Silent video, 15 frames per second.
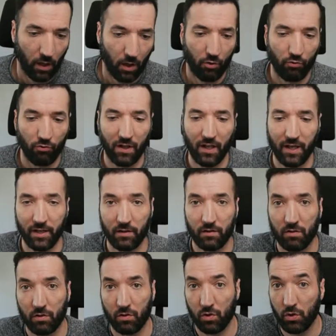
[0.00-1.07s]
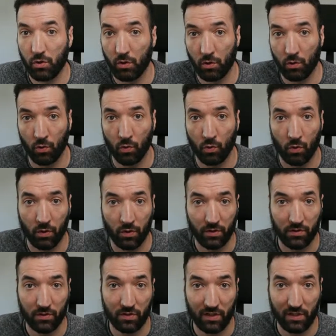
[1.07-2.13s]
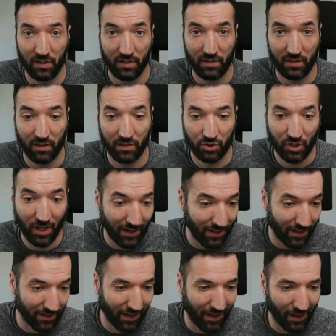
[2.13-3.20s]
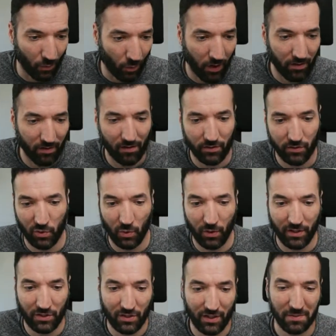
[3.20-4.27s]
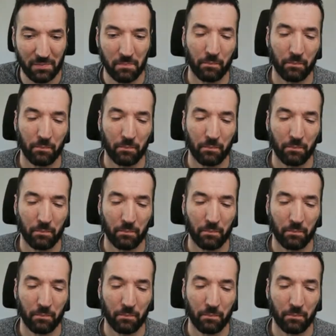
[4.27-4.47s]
relates to the China-Taiwan situation.